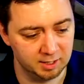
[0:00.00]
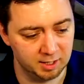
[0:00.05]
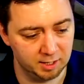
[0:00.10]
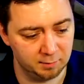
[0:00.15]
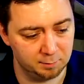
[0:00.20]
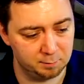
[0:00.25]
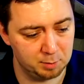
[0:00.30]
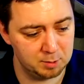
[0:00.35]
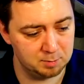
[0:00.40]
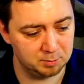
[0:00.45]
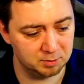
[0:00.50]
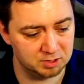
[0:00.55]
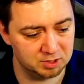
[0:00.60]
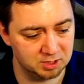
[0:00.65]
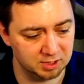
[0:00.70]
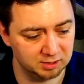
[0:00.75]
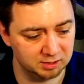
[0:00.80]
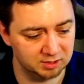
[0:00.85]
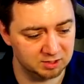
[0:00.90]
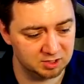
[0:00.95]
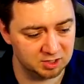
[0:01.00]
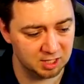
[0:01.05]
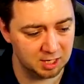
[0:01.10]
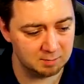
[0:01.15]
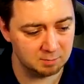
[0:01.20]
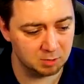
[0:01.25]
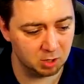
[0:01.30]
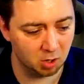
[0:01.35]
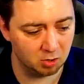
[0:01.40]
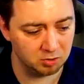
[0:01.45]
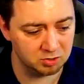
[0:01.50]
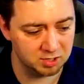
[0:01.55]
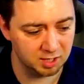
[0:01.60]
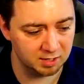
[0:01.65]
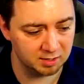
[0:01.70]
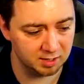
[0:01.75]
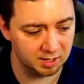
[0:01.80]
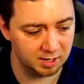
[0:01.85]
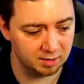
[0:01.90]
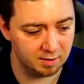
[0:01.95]
if people are seeing the same
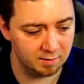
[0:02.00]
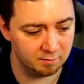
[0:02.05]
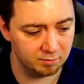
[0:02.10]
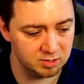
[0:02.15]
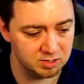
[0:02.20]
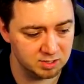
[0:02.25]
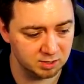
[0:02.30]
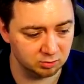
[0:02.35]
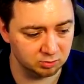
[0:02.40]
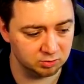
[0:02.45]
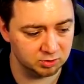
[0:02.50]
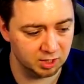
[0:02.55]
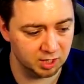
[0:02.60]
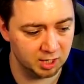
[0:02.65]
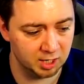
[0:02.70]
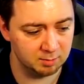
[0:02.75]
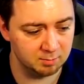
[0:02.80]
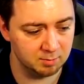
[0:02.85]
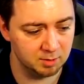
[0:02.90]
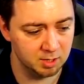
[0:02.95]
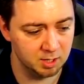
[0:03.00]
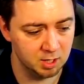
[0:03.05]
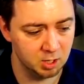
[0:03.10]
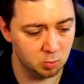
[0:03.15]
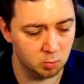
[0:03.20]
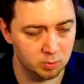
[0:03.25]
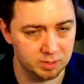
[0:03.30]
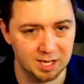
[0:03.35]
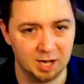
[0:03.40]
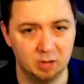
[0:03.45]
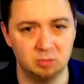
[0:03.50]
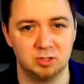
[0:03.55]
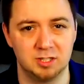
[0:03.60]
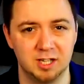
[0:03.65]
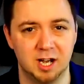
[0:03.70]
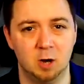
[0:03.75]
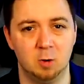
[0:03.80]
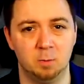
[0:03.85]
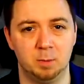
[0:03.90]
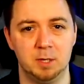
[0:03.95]
content there every single time, without
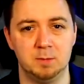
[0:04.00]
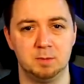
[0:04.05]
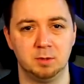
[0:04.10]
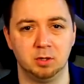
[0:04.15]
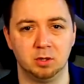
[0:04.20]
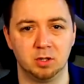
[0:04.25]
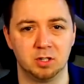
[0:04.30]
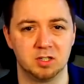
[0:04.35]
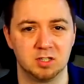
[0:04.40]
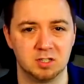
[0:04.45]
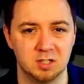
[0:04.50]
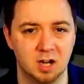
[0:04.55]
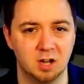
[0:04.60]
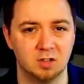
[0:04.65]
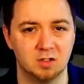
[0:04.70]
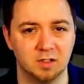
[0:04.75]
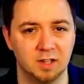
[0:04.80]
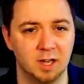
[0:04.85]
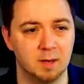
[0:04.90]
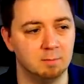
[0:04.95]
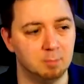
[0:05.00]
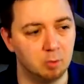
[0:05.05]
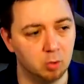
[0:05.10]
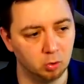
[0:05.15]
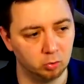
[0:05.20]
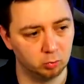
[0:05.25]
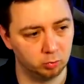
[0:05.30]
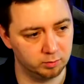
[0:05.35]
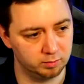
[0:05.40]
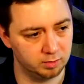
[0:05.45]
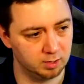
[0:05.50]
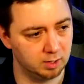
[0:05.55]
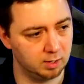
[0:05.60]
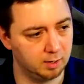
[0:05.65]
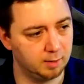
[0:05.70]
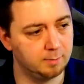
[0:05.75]
doubt, people are going to start to get bored with that.